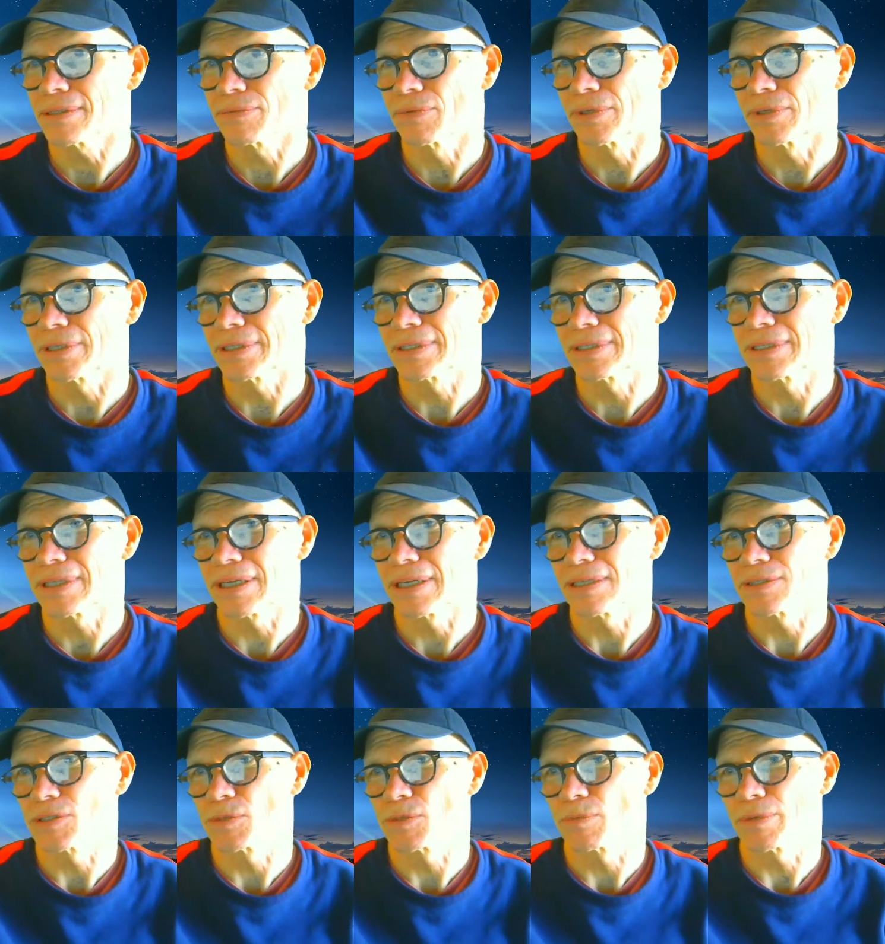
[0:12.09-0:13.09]
where it
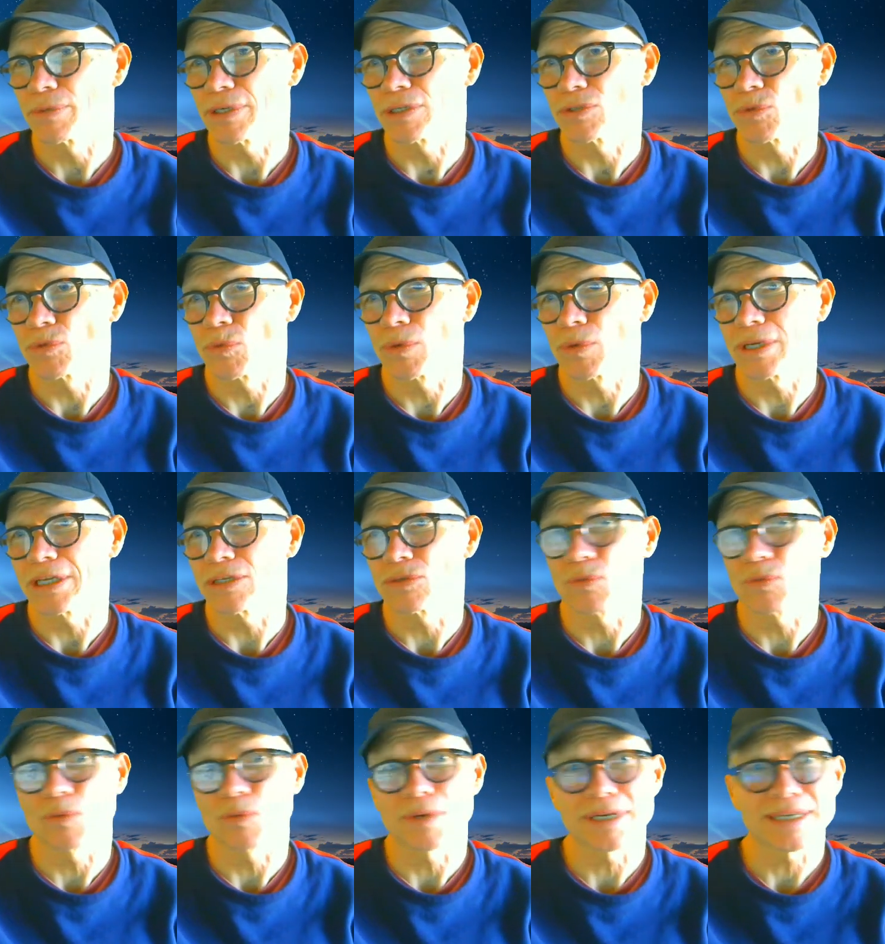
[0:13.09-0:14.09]
says spring
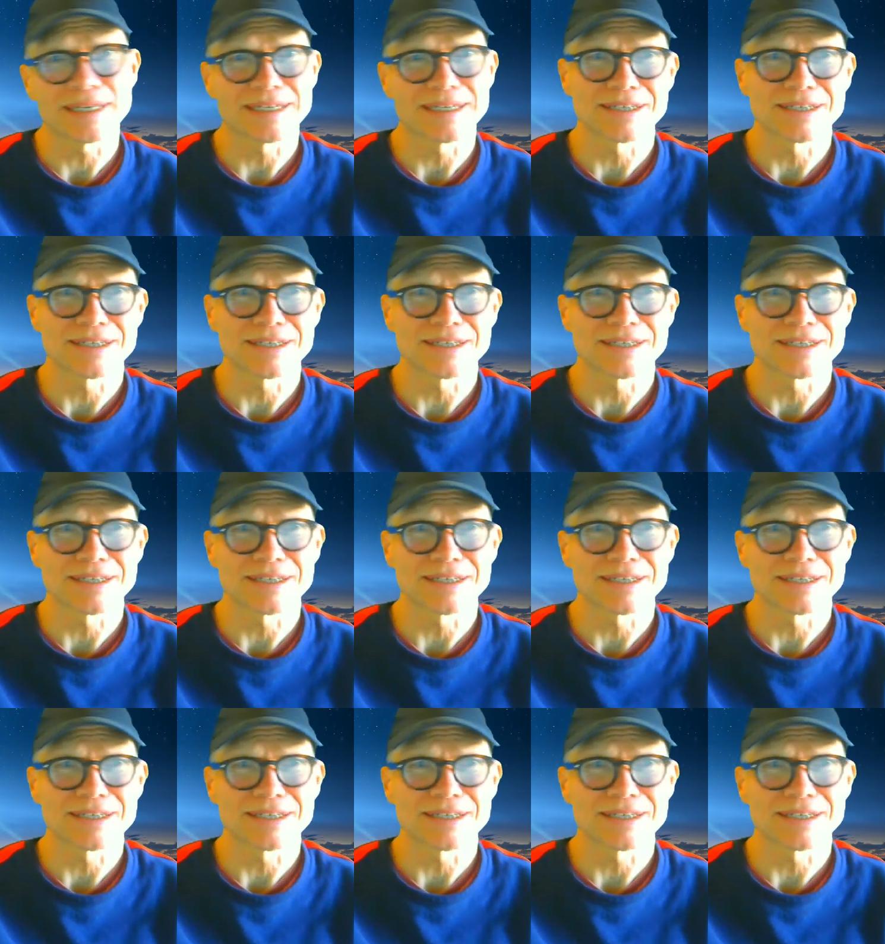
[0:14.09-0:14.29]
2020 and